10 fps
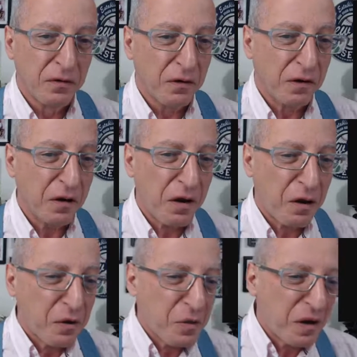
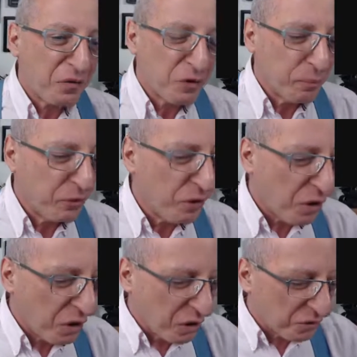Hello,
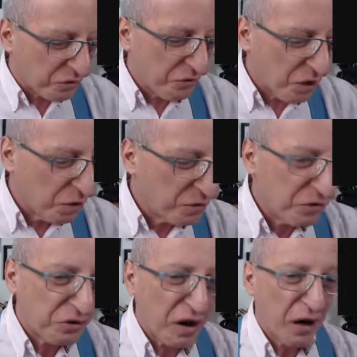entrepreneurs. Joe
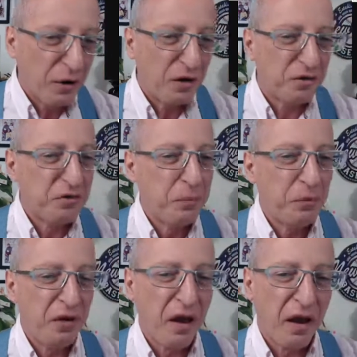DeChara,
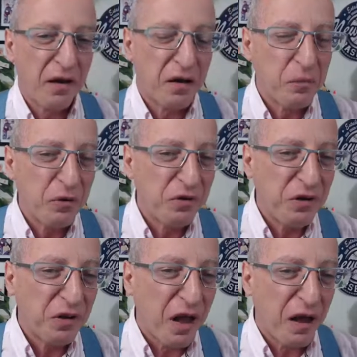CPA, coming to you
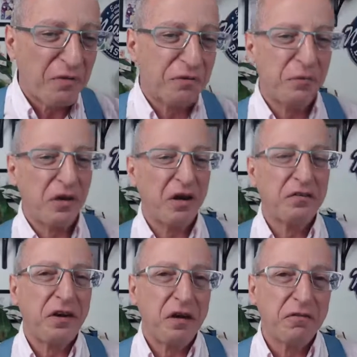live from
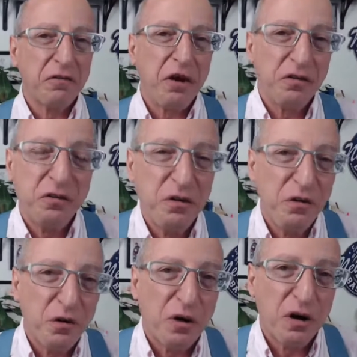downtown Flushing, New
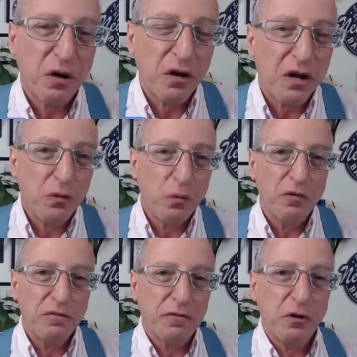York,
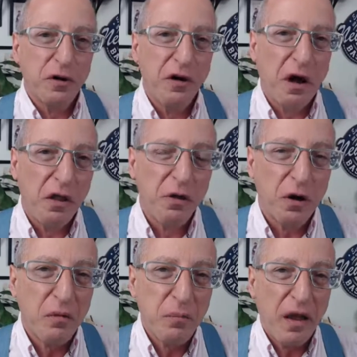for another
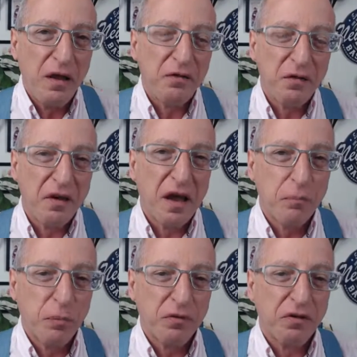amazing
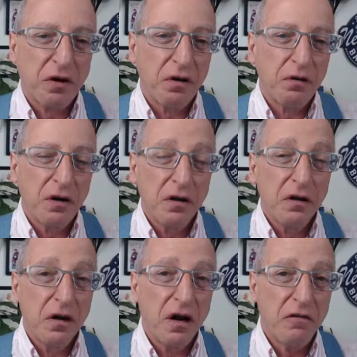episode
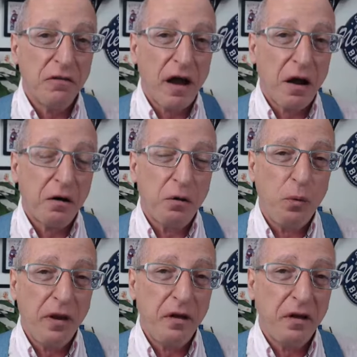of How to
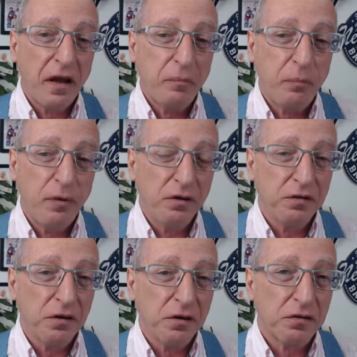Win at
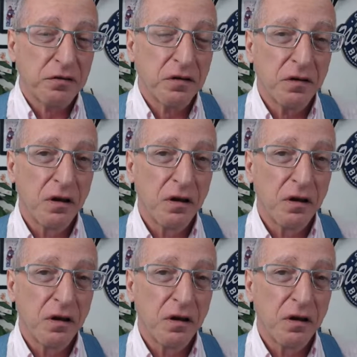Business.